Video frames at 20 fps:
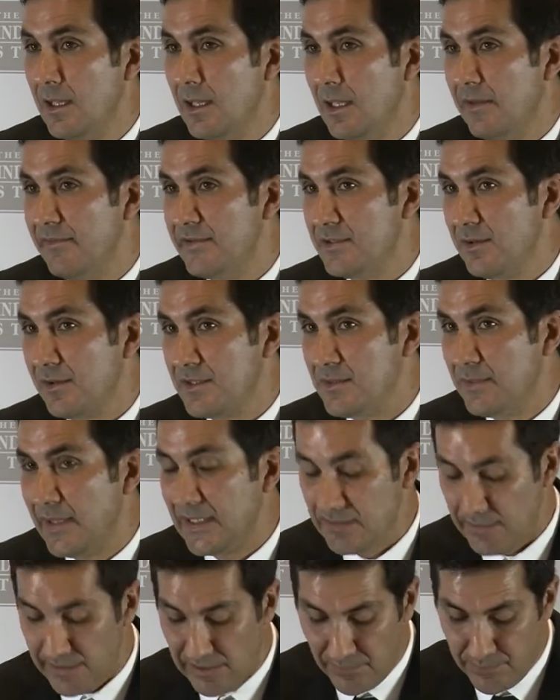If you talk to
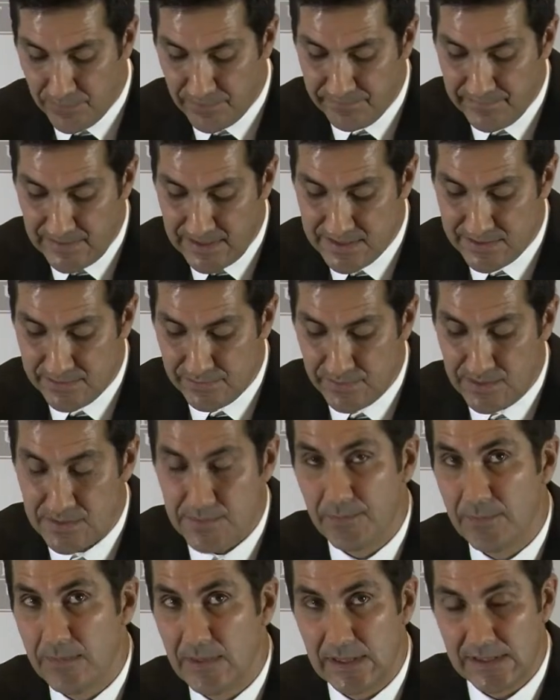mental health professionals,
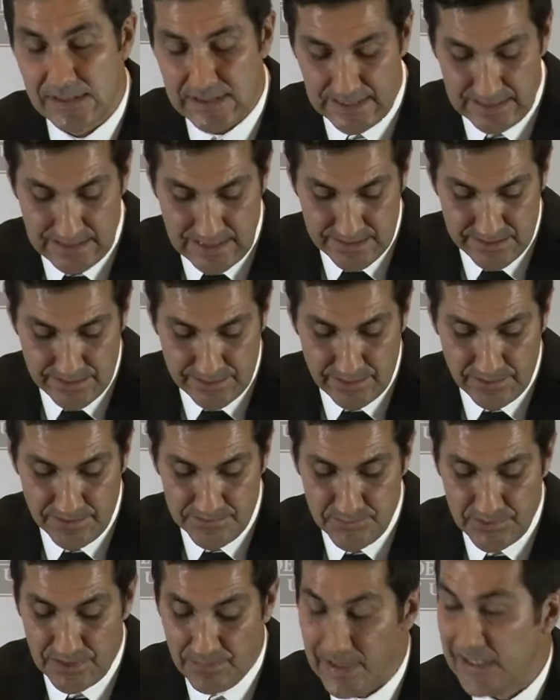teenage girls
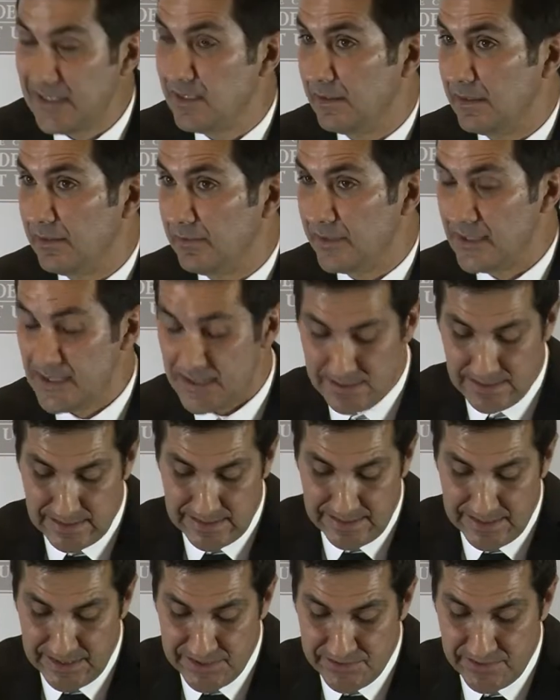with a mental illness and
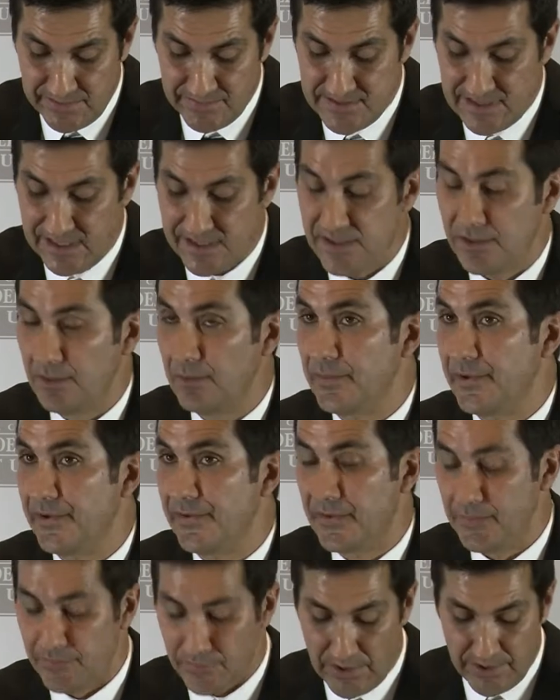a history of sexual abuse
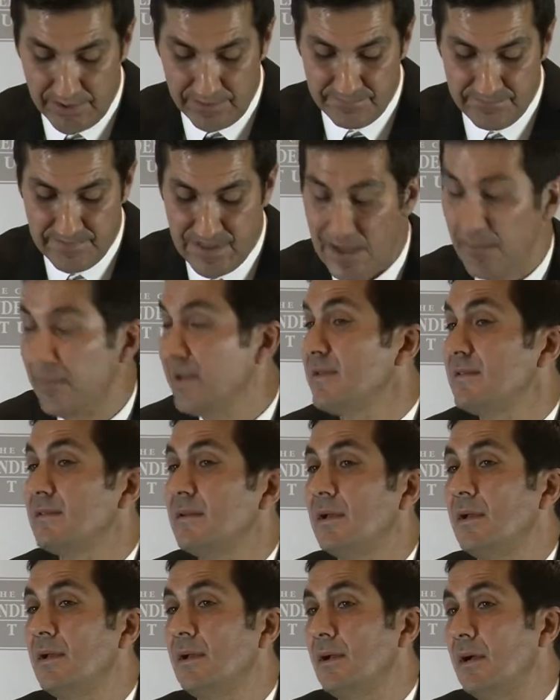in broken families
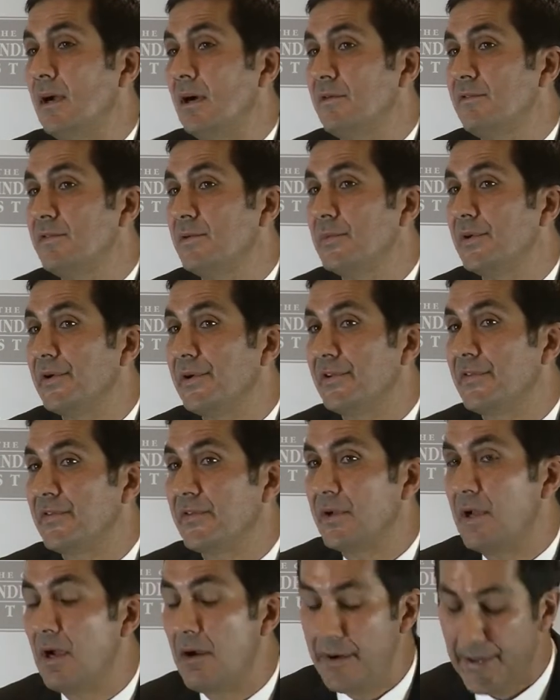are a familiar
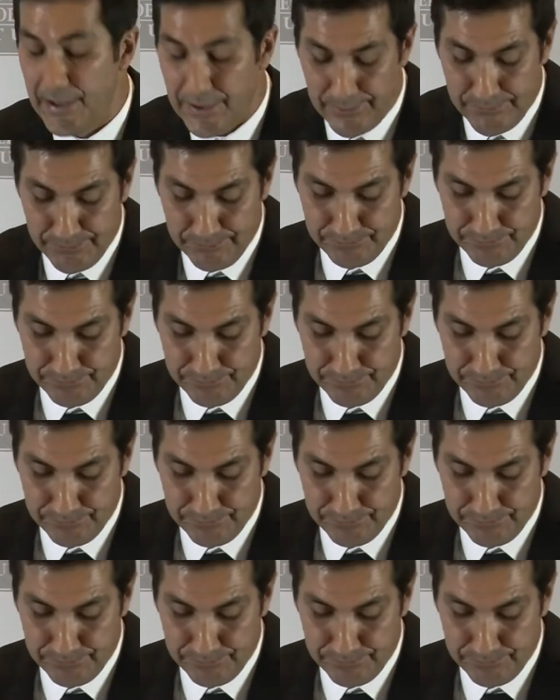scenario.